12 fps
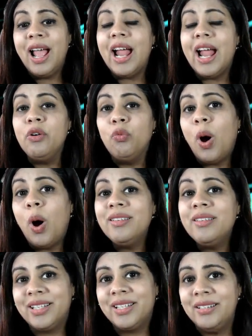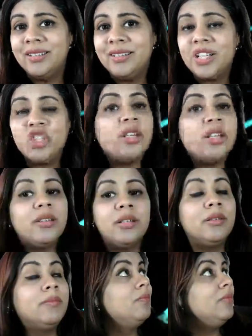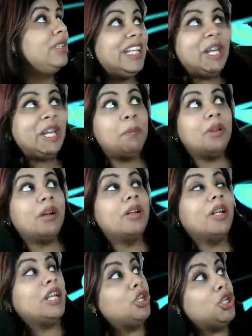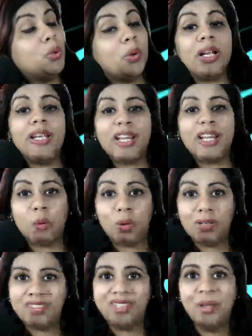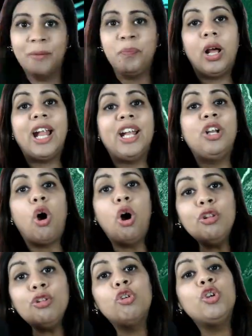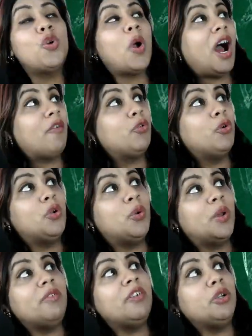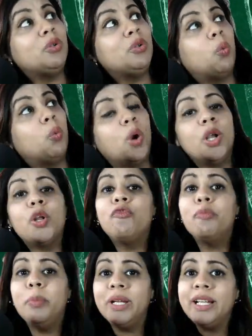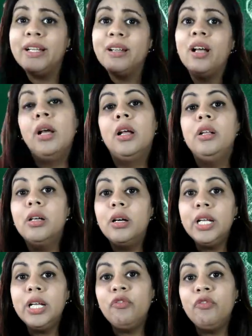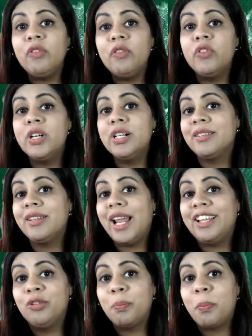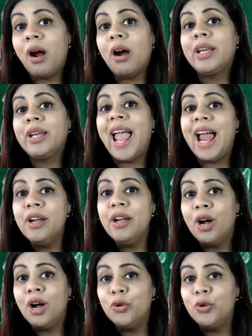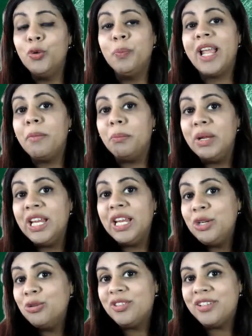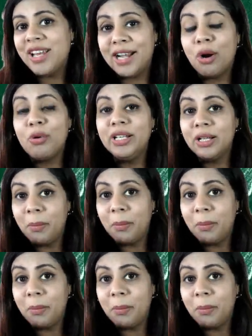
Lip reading: advanced skills such as deep learning, neural networks. And also you have to delve into the world of big data. Learning frameworks like Spark and Hadoop can make you stand out in the